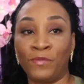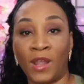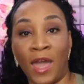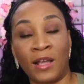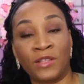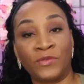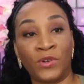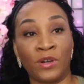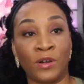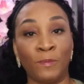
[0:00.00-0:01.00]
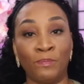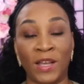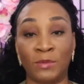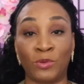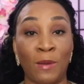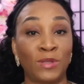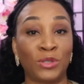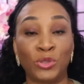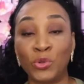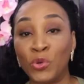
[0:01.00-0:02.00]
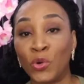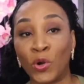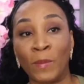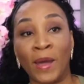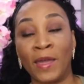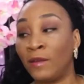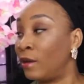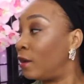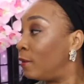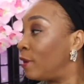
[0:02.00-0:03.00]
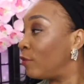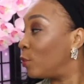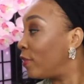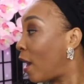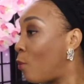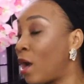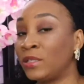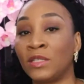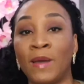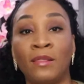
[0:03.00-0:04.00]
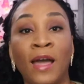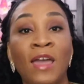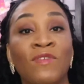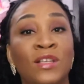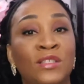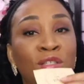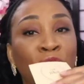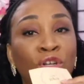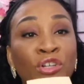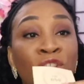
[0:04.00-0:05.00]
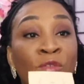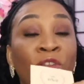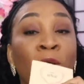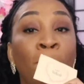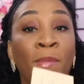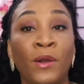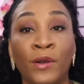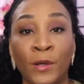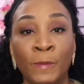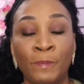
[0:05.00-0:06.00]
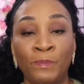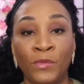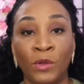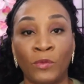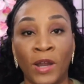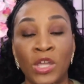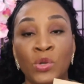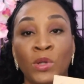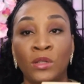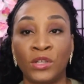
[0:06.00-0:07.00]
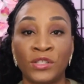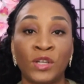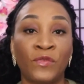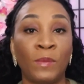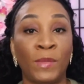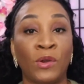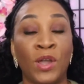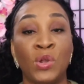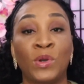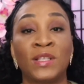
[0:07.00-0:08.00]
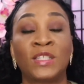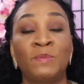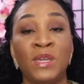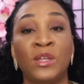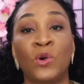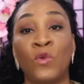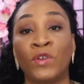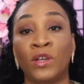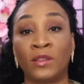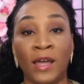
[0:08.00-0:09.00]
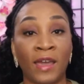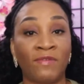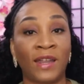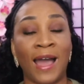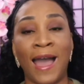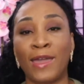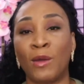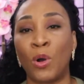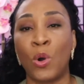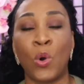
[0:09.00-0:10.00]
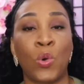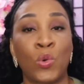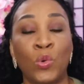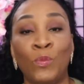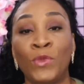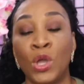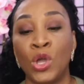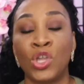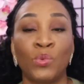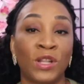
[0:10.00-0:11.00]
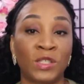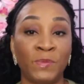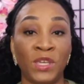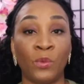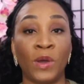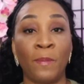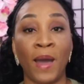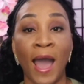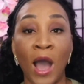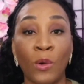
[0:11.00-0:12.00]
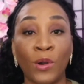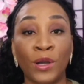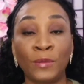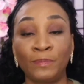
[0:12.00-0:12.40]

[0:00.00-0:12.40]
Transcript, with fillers: ask for my subscribers to do, or my everyone that watches my live, is to look yourself in the mirror, right? You want to look yourself in the mirror and you want to speak it over your life, that I am whole. You want to speak it with power